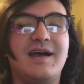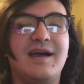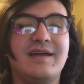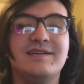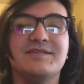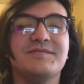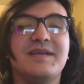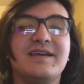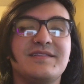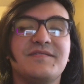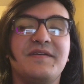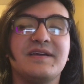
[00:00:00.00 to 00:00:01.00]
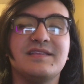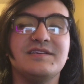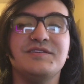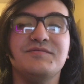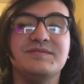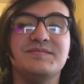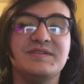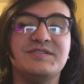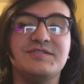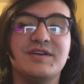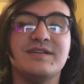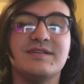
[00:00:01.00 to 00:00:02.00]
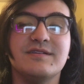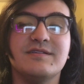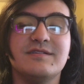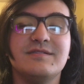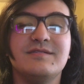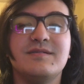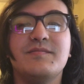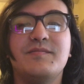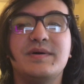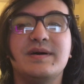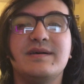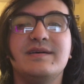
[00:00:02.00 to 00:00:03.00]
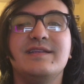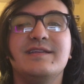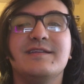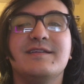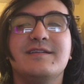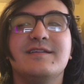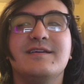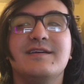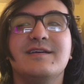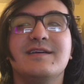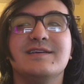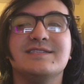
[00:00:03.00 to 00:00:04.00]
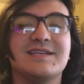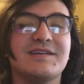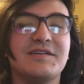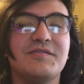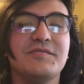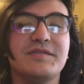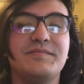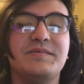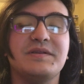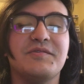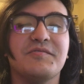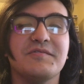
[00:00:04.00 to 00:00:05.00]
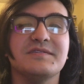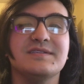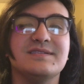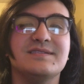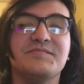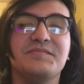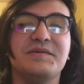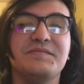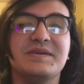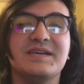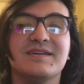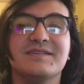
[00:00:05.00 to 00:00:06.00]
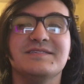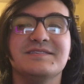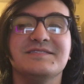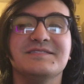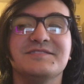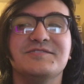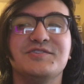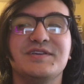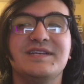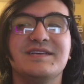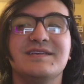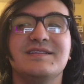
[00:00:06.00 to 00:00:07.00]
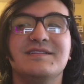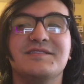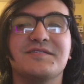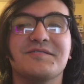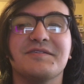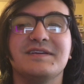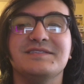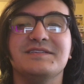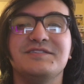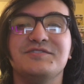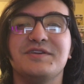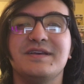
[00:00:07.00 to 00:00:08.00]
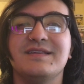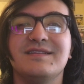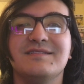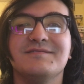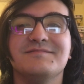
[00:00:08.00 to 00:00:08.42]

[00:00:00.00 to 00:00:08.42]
I don't like the fact that she was misgendered, but it's not gonna hold up in court simply because she did crazy shit.